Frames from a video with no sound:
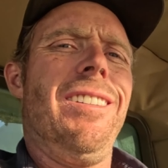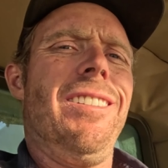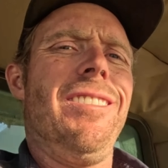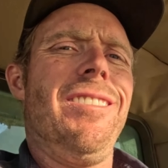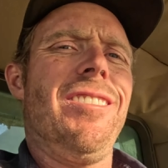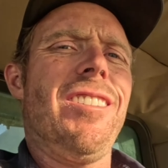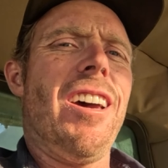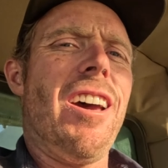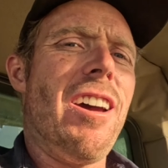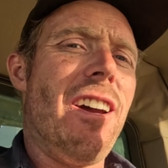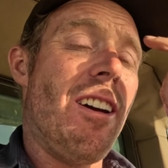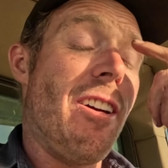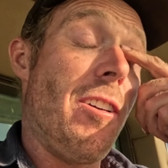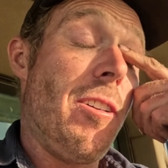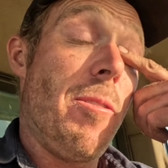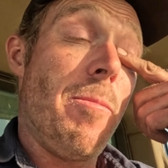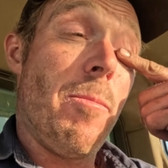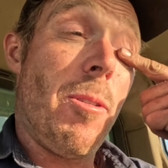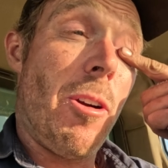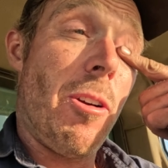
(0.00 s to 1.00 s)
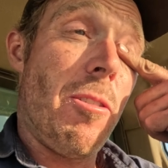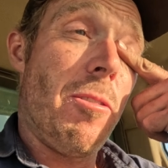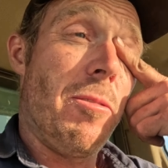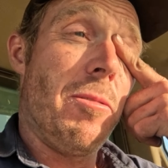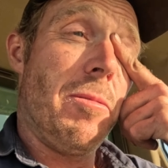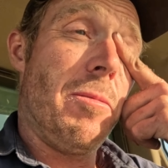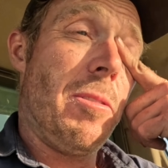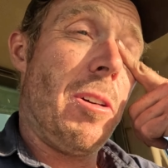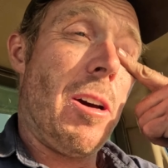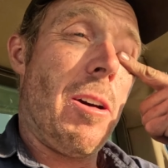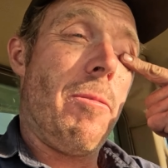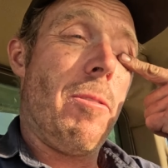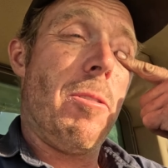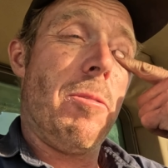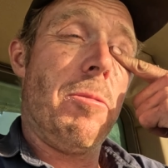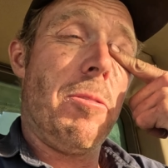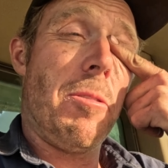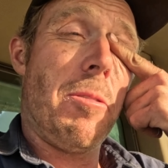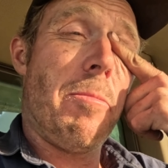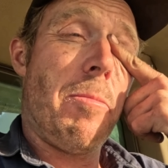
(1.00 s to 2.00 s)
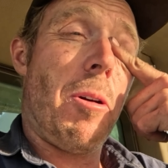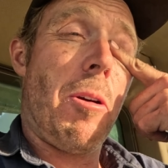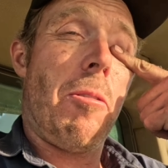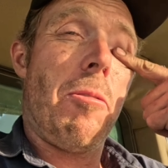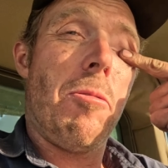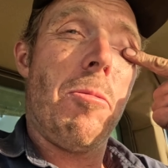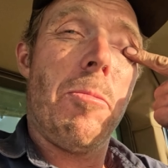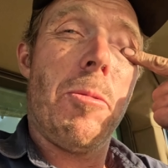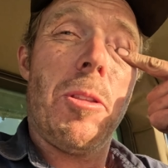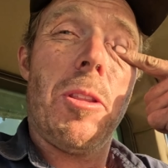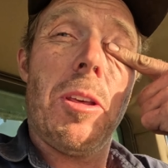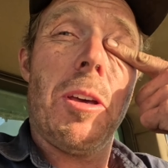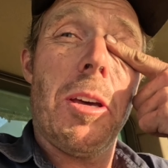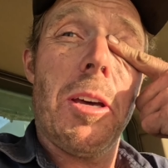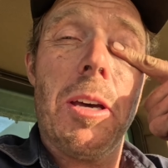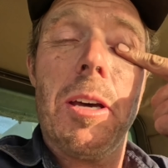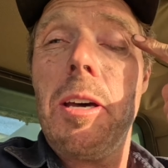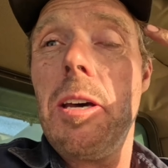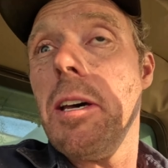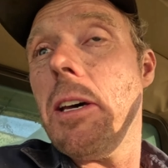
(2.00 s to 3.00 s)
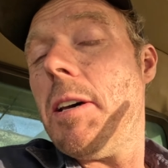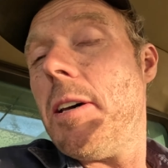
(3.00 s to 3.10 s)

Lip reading: So moral, oh, well, not the moral, but the